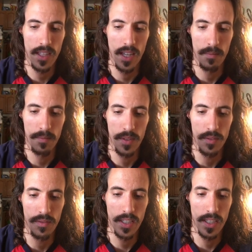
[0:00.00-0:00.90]

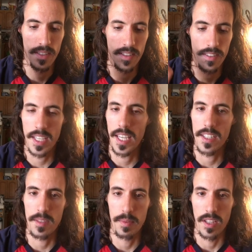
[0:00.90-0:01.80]
You realize this kid
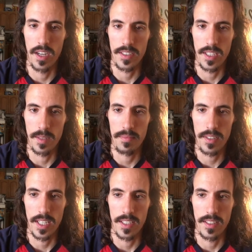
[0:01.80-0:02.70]
has been locked up,
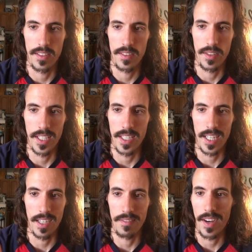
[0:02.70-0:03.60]
and so they
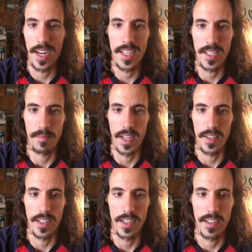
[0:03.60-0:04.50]
kind of find him
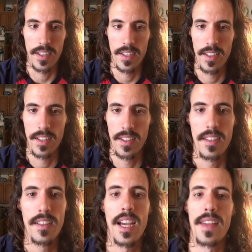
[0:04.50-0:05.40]
down there.
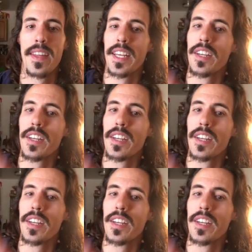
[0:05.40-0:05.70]
And then he